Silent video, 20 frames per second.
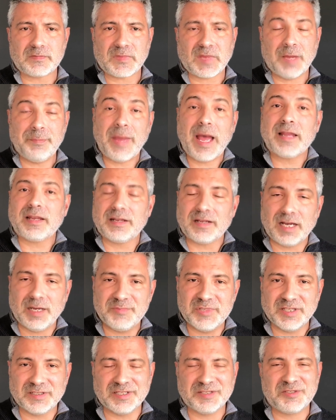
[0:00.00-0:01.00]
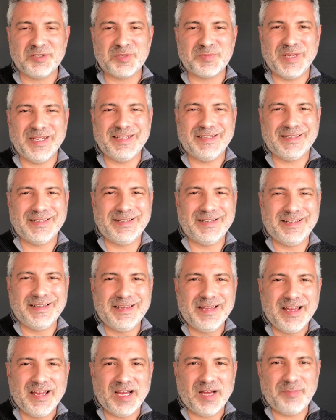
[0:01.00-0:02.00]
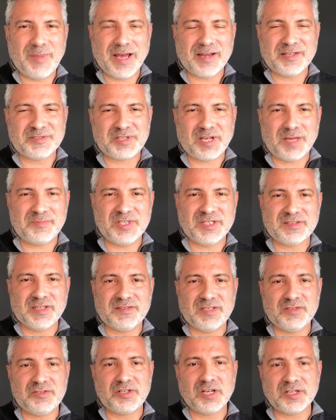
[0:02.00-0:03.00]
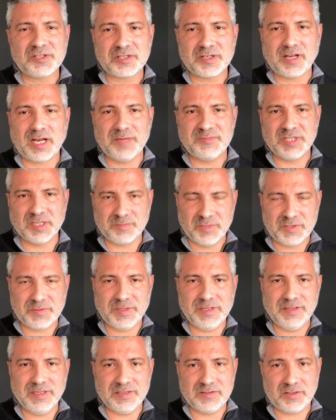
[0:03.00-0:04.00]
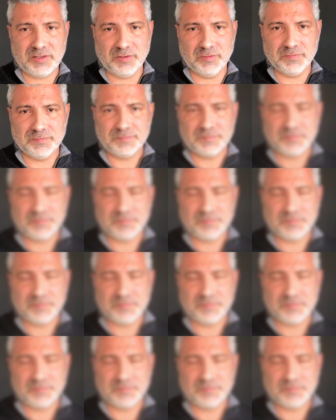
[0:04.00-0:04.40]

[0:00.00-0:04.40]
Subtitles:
ballot object, a ballot object that's a junction object between these two.